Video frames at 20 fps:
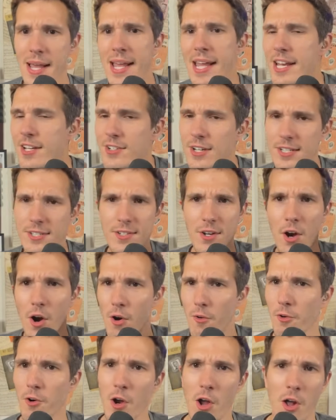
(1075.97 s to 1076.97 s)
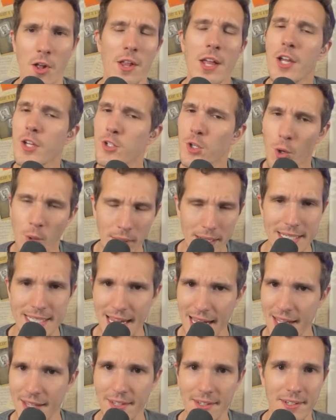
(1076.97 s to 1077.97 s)
Just overall, Torrey
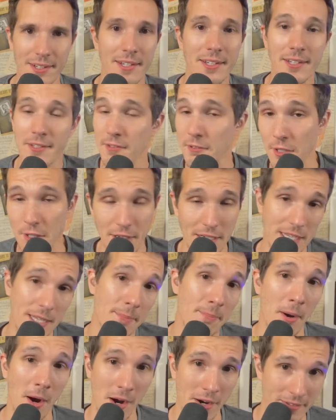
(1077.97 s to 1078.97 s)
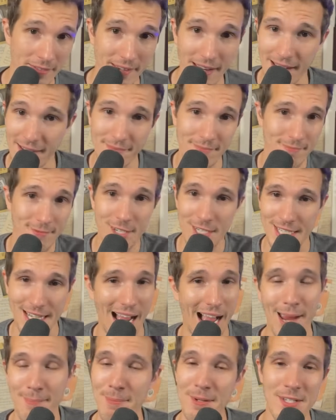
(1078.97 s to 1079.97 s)
Taylor looking the part and just
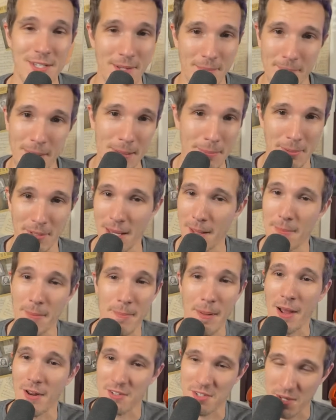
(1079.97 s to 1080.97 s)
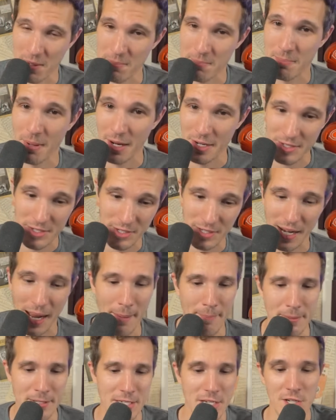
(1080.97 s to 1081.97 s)
hyping some people up about some punter
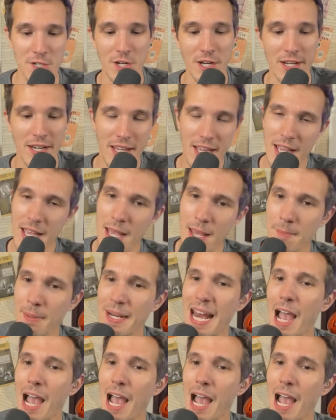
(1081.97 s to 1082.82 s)
competition. But now